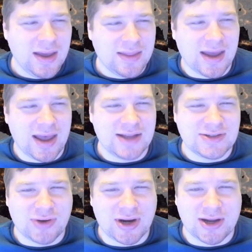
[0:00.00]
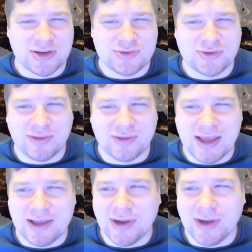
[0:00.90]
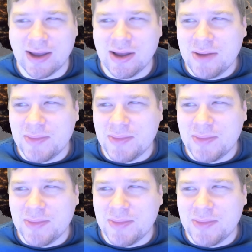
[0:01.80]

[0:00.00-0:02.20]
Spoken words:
They enter our country illegally.